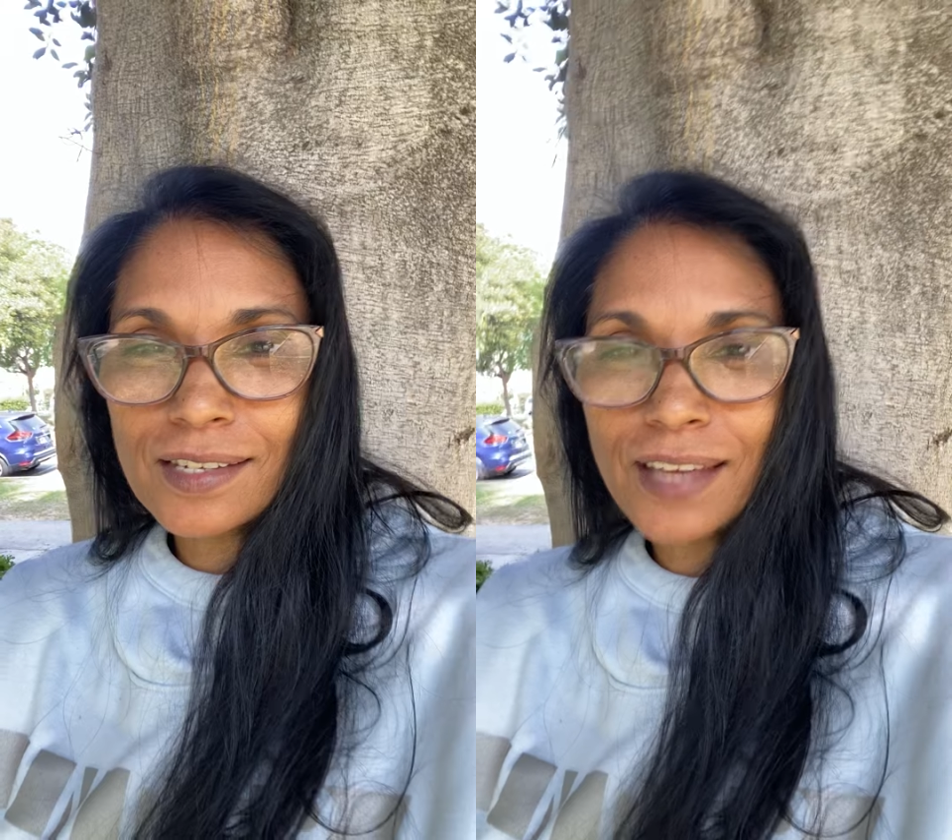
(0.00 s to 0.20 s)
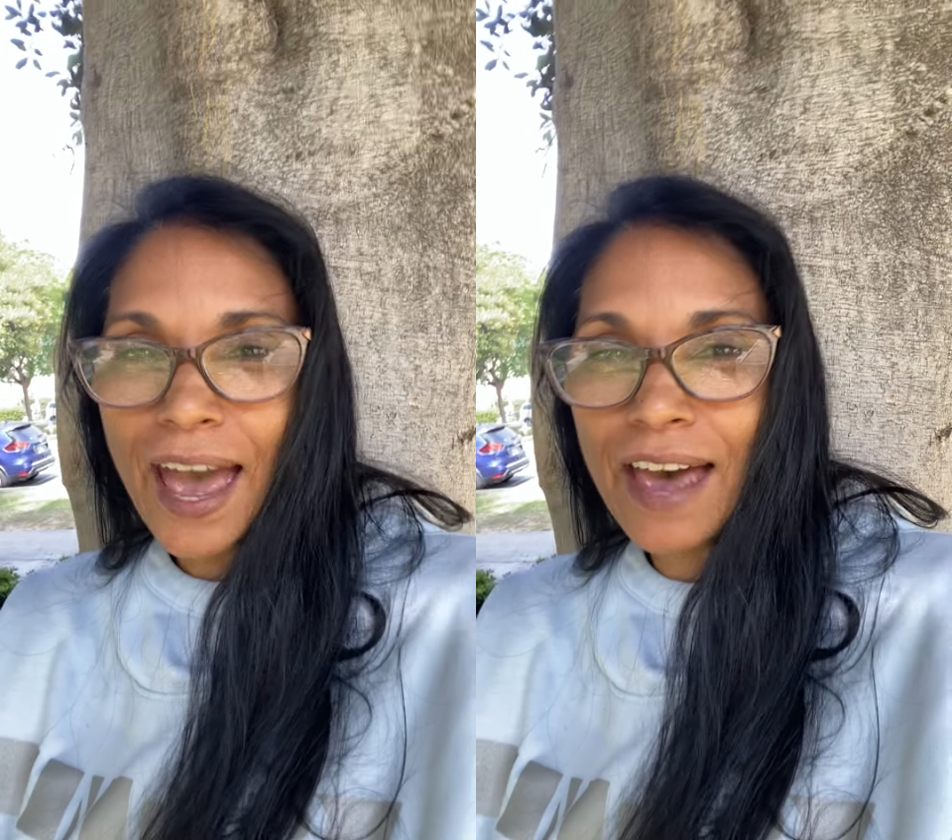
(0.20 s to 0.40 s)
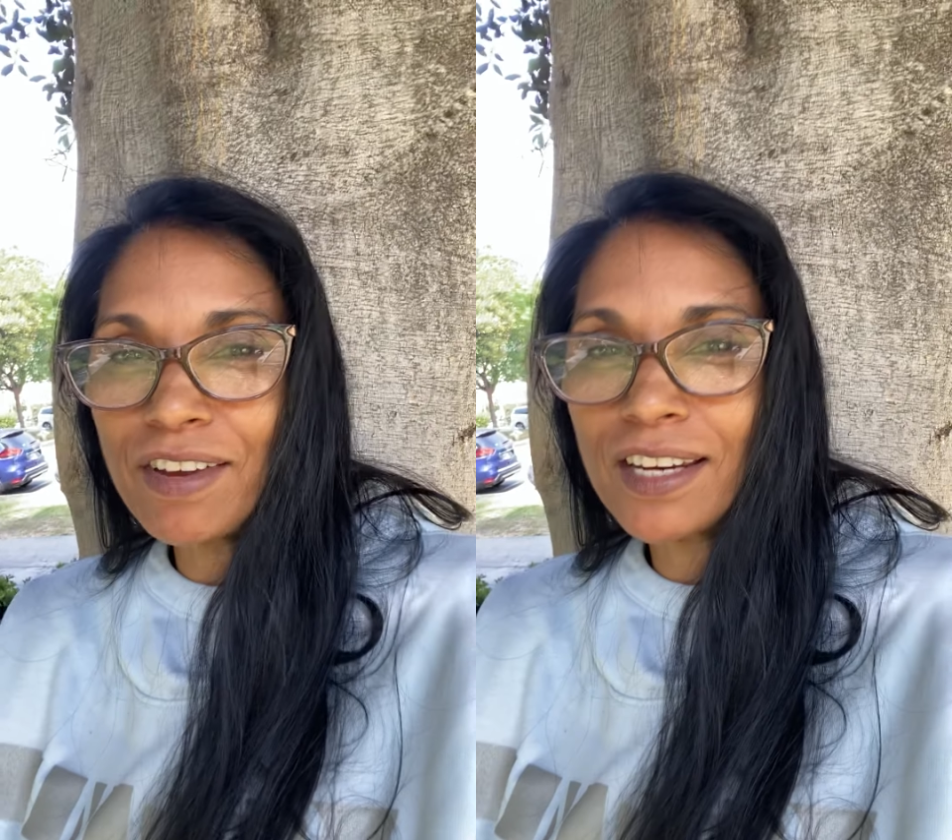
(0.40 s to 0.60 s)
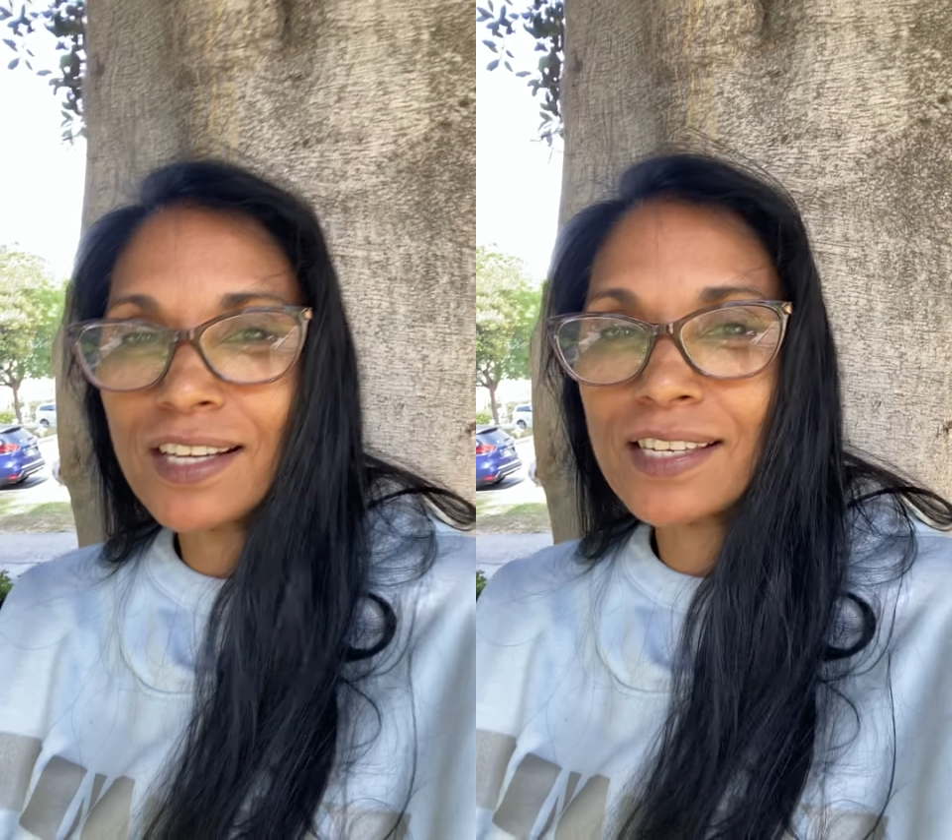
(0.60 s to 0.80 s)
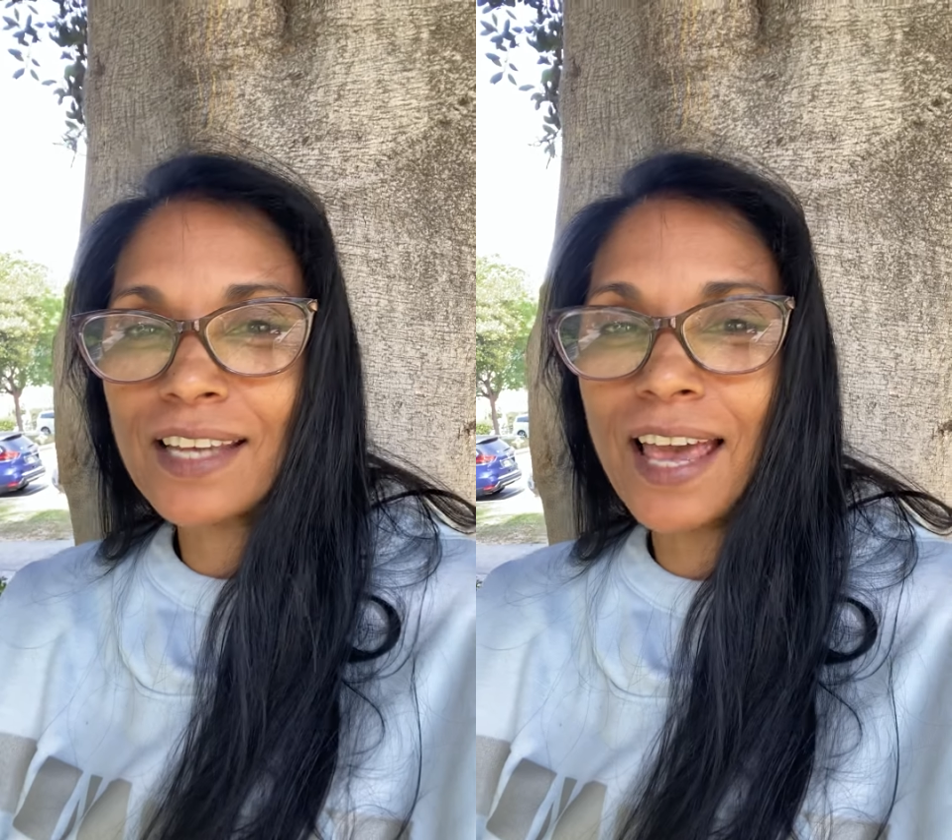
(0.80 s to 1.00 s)
this
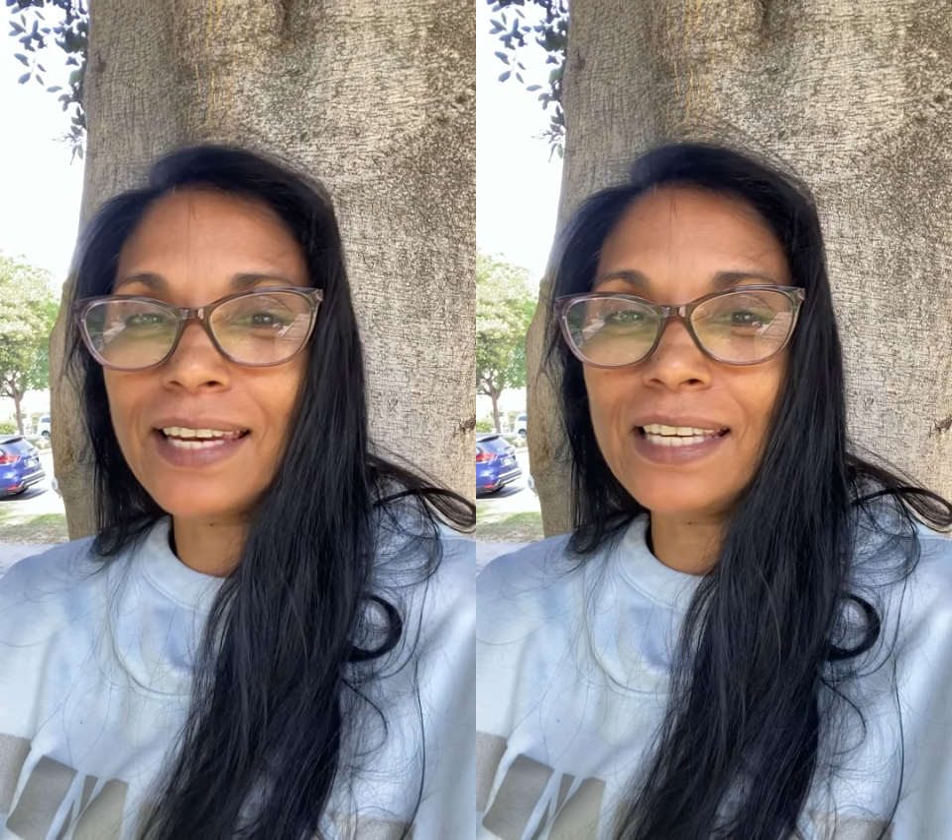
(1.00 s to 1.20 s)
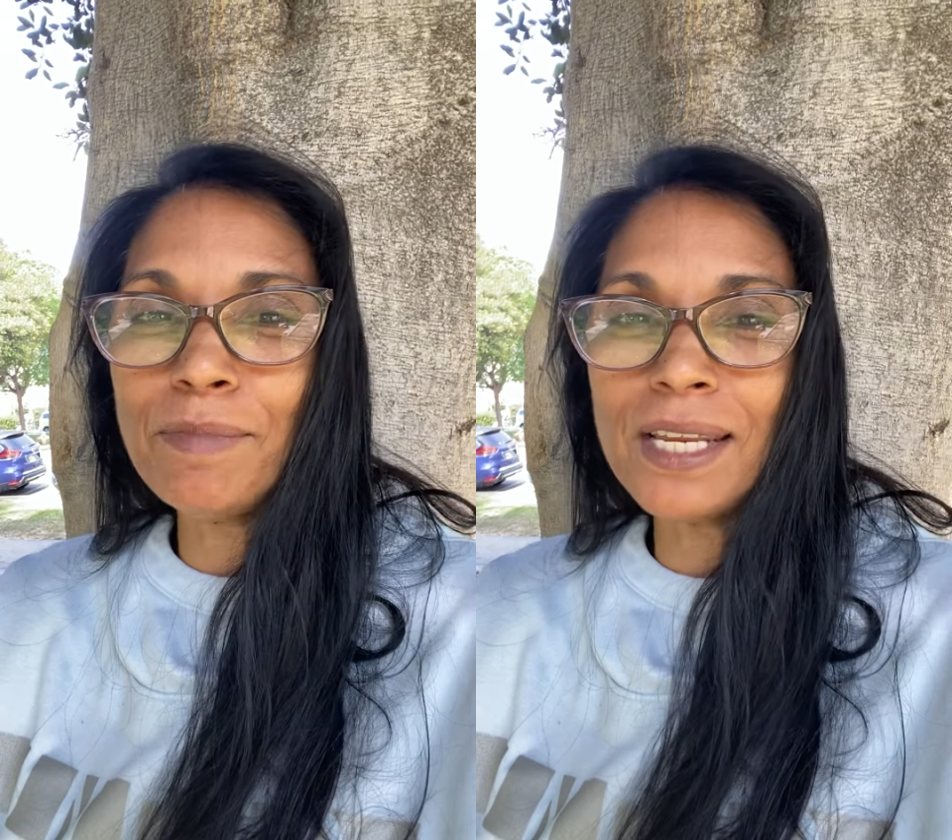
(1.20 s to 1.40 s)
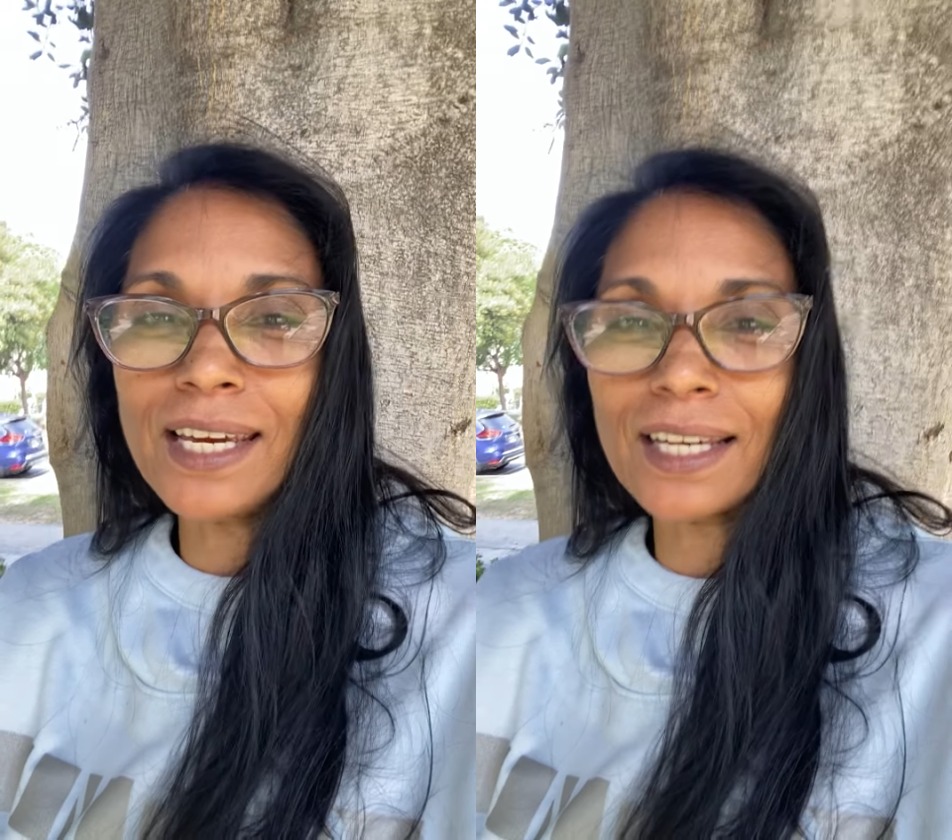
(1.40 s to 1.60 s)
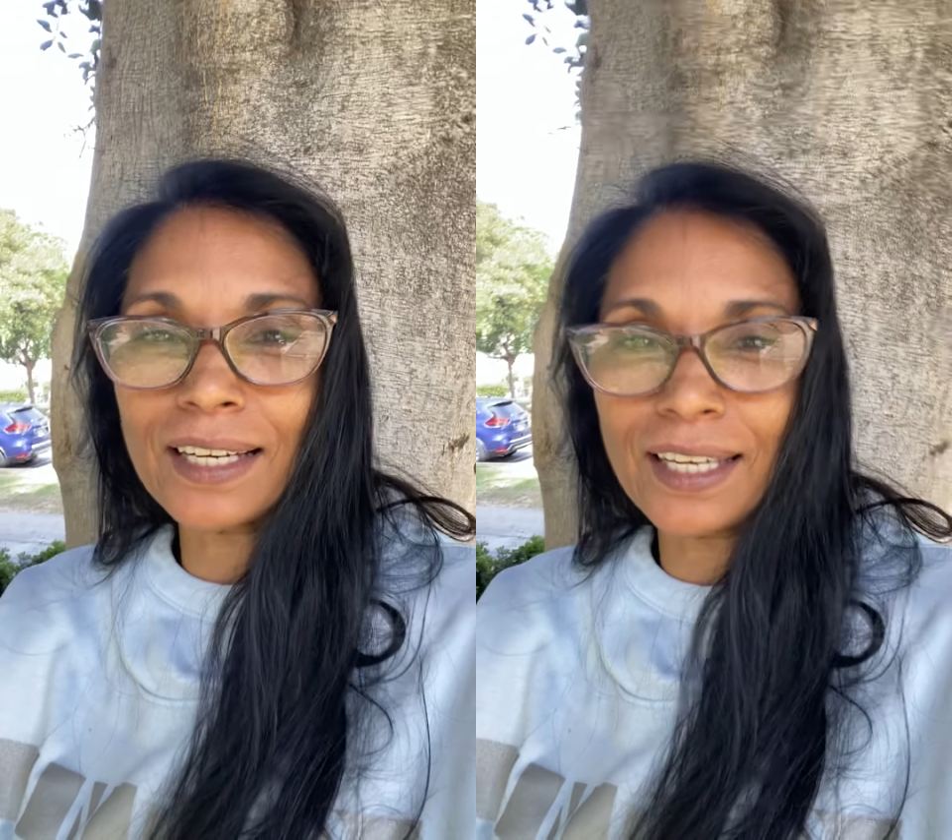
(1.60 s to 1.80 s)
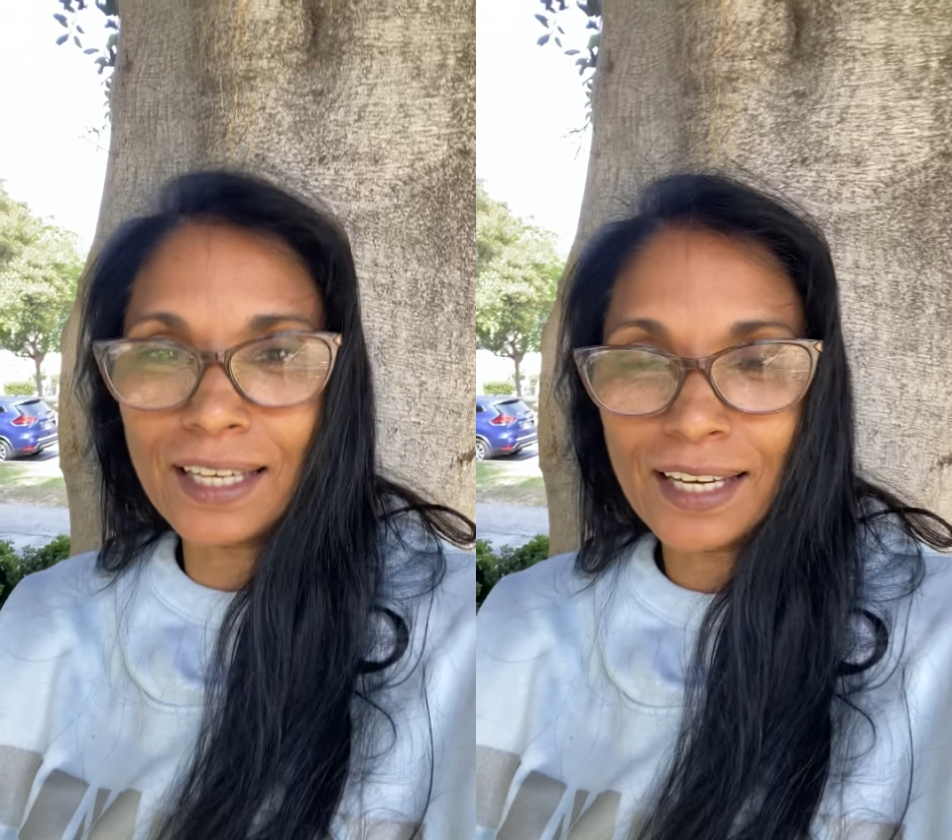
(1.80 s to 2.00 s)
heaviness, and
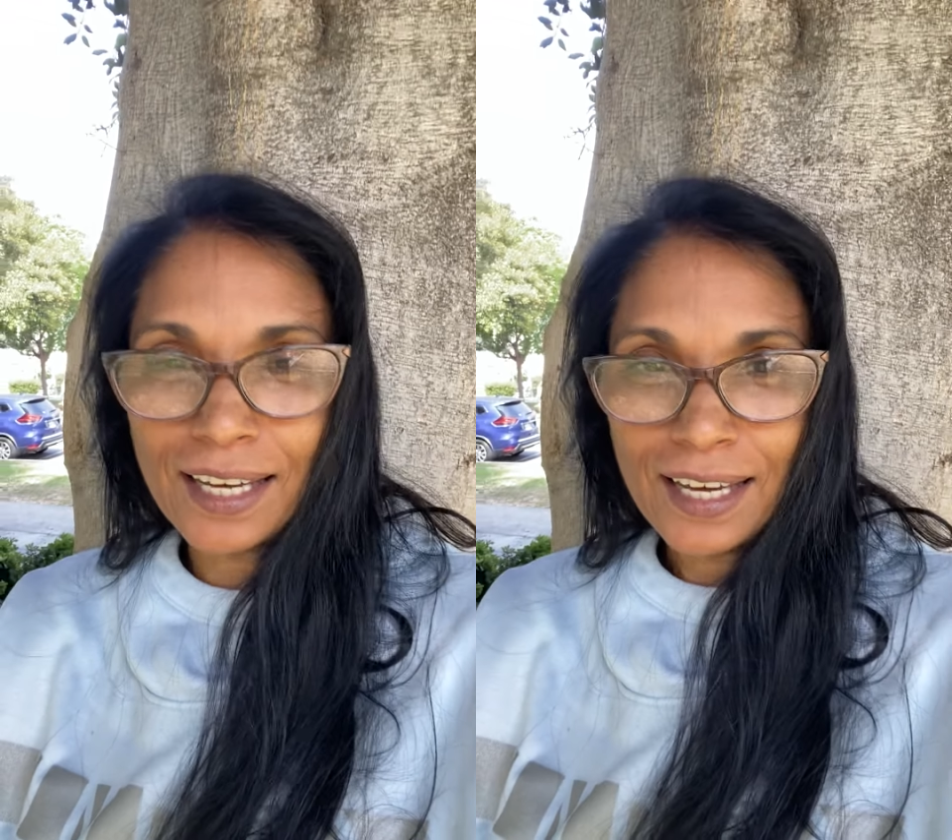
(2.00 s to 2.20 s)
immediately